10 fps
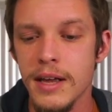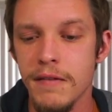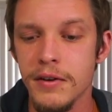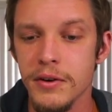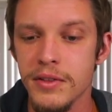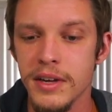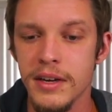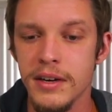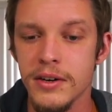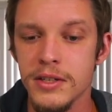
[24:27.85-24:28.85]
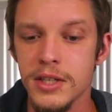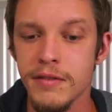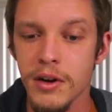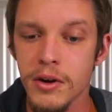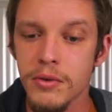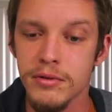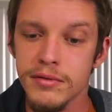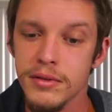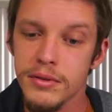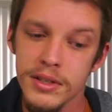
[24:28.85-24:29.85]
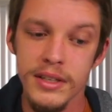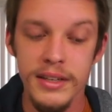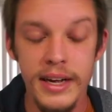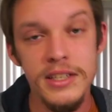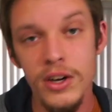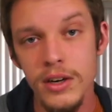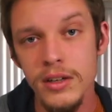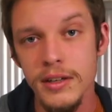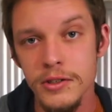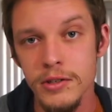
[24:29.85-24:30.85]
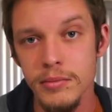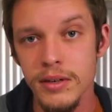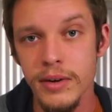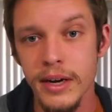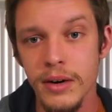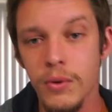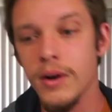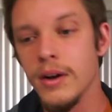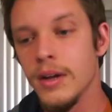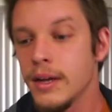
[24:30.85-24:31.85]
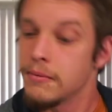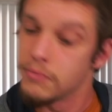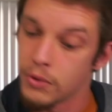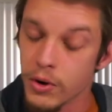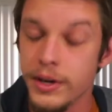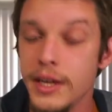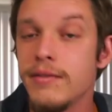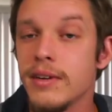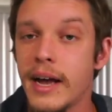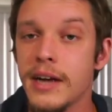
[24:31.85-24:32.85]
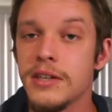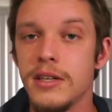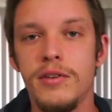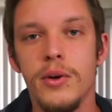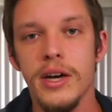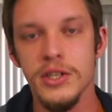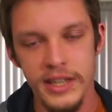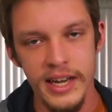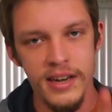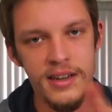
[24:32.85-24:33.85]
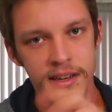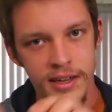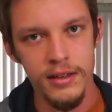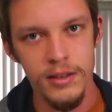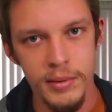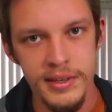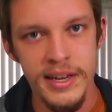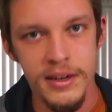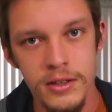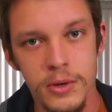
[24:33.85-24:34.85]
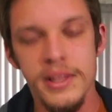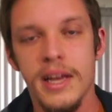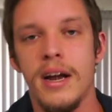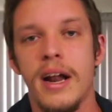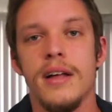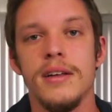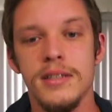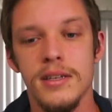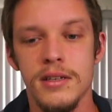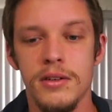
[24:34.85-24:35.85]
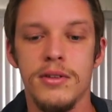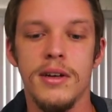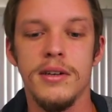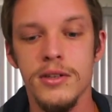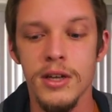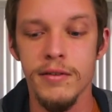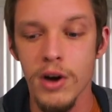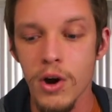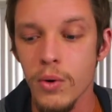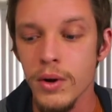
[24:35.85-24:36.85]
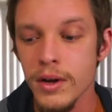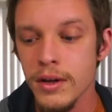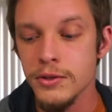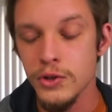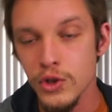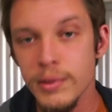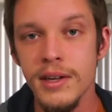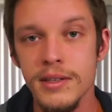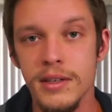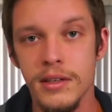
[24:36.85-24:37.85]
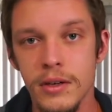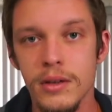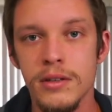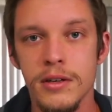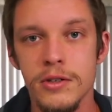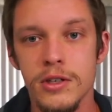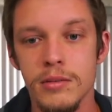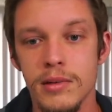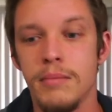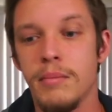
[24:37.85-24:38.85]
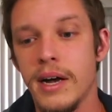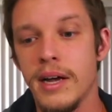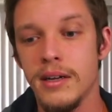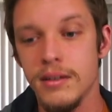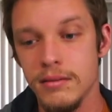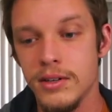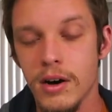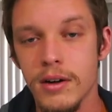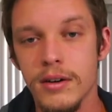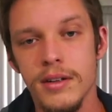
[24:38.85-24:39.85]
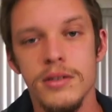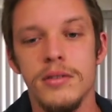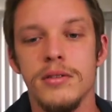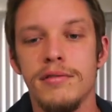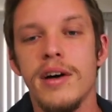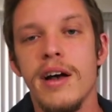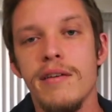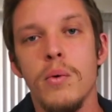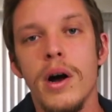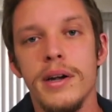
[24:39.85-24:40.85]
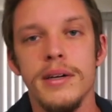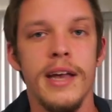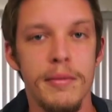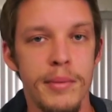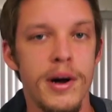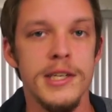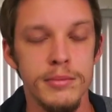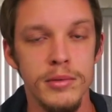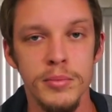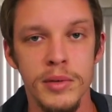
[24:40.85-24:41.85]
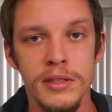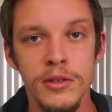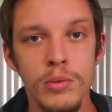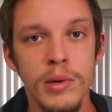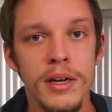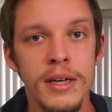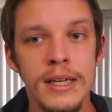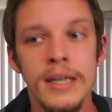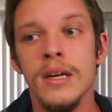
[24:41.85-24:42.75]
If you're thinking to yourself, oh, well, flute's a nice girl instrument, right? Or, or even actually, if you actually kind of did get a little bit technical with that analysis and you thought to yourself, oh, tuba is a huge instrument. My daughter that's only five one can't possibly play tuba.